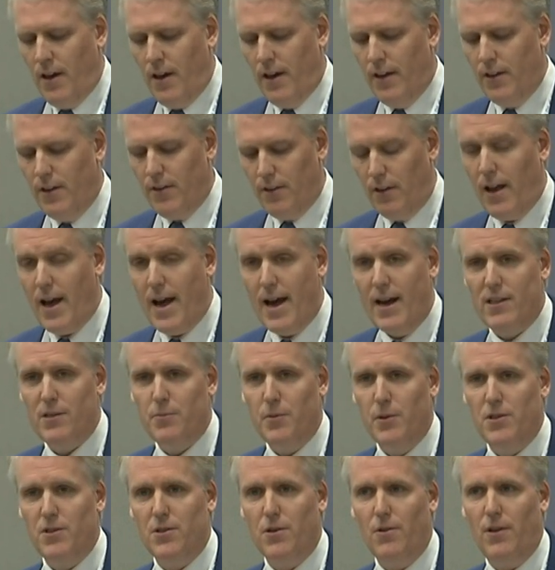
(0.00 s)
And then
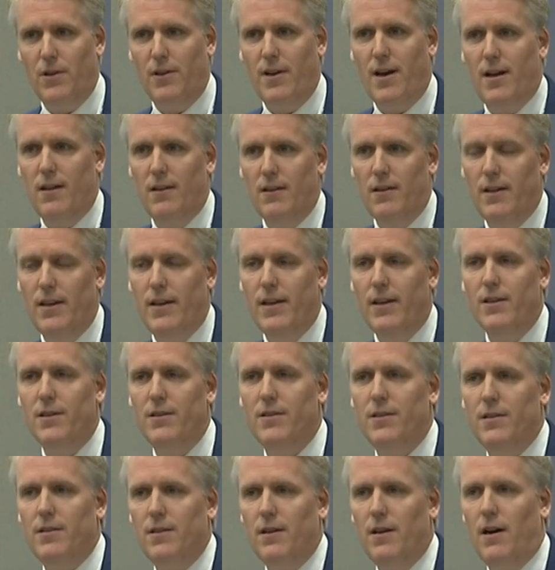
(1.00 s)
last but certainly not
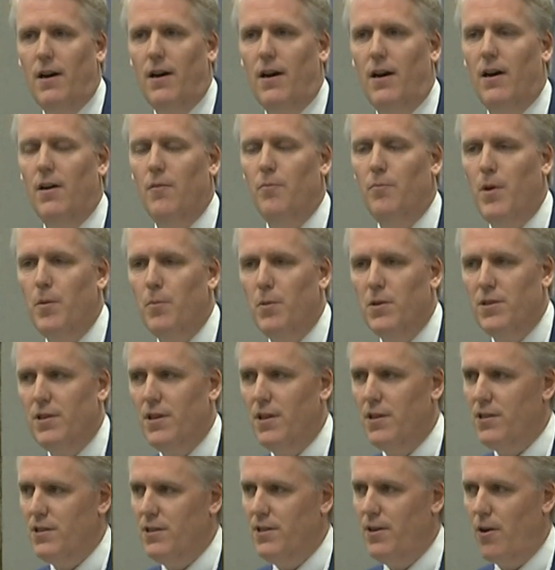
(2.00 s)
least, uh, members
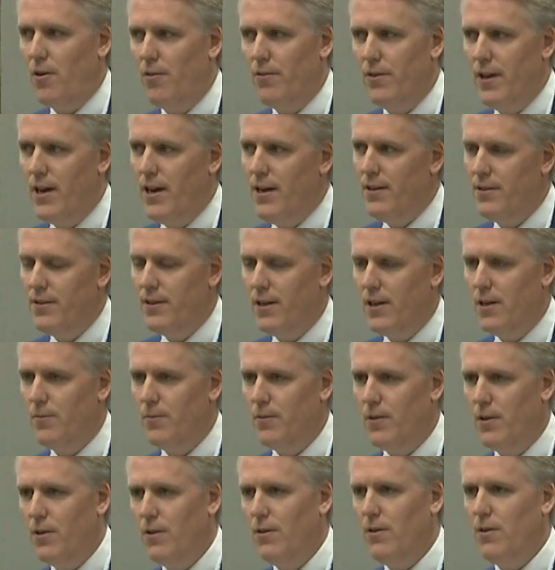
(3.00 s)
of the CRVA
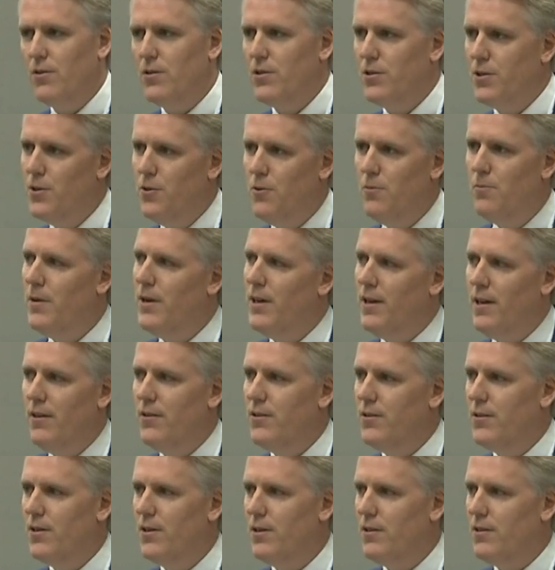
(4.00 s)
team. There, there's too many
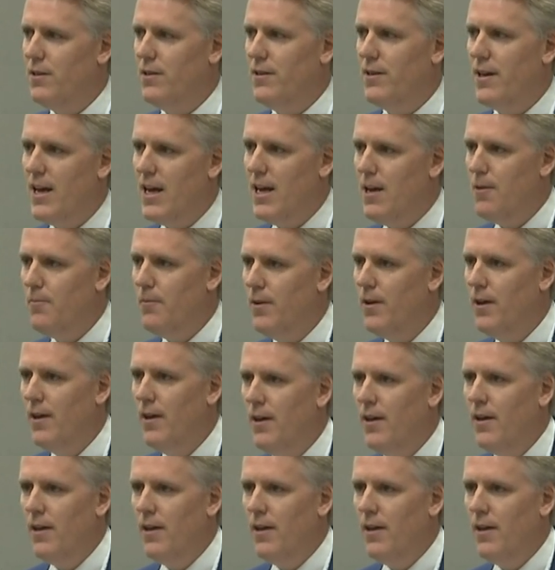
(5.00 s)
to, to, name